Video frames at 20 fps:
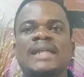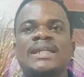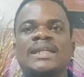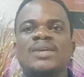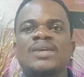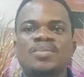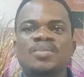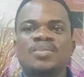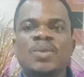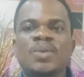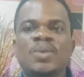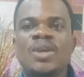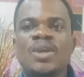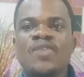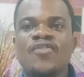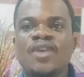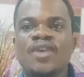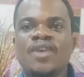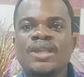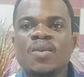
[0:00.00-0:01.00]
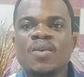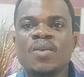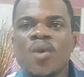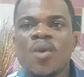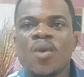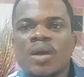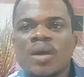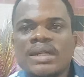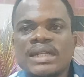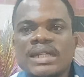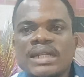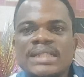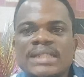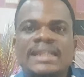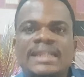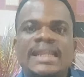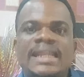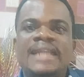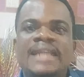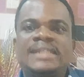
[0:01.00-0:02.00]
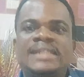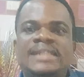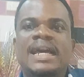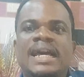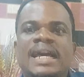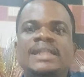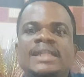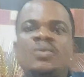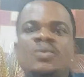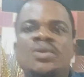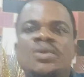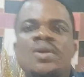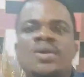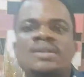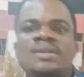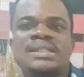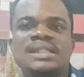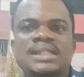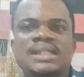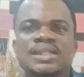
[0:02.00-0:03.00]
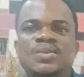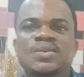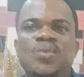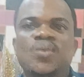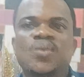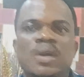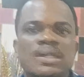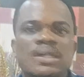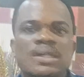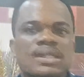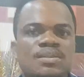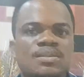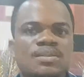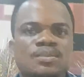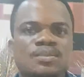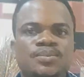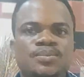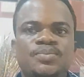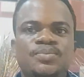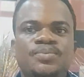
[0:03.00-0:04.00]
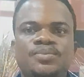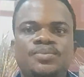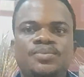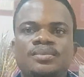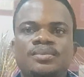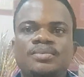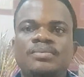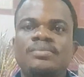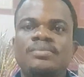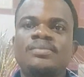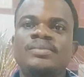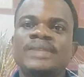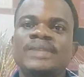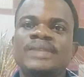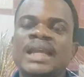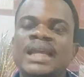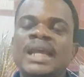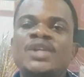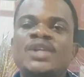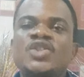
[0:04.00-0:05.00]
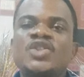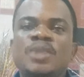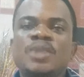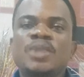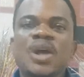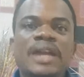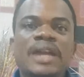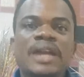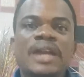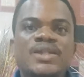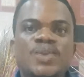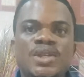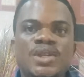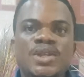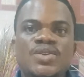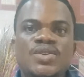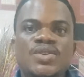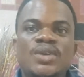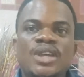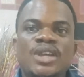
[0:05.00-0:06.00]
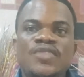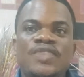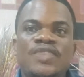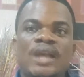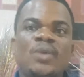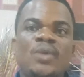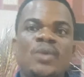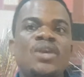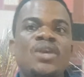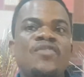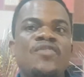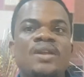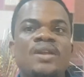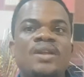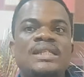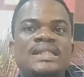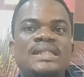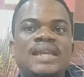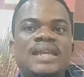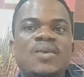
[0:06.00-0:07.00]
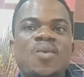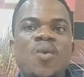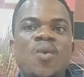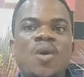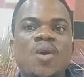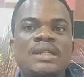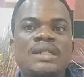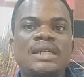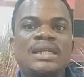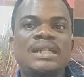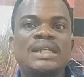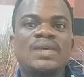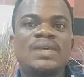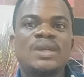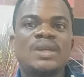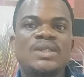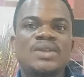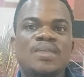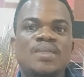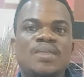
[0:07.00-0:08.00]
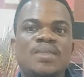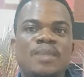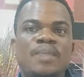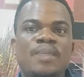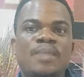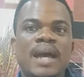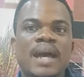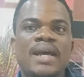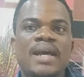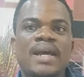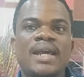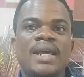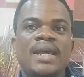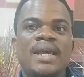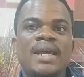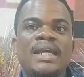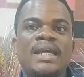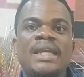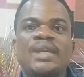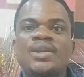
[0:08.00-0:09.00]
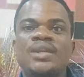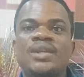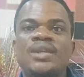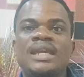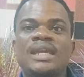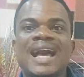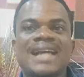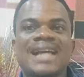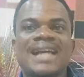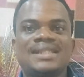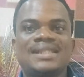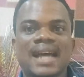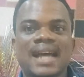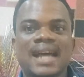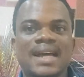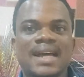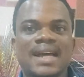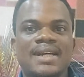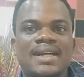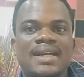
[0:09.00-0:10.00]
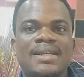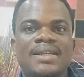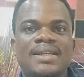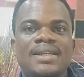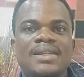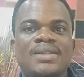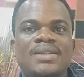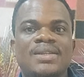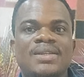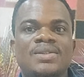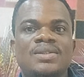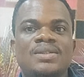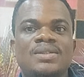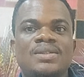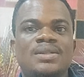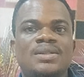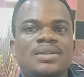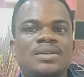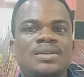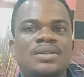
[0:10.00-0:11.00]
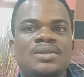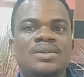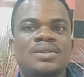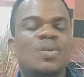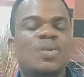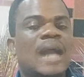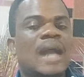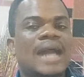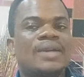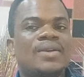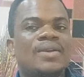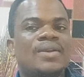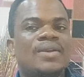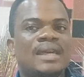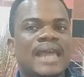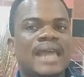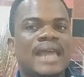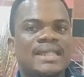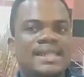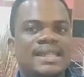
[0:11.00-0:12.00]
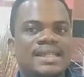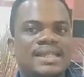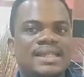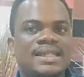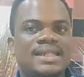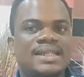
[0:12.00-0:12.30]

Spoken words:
they will be looking for the word in the text and they will not see the words. To be honest with you, if you are looking for the same word in the question paper in the answer, you cannot get it.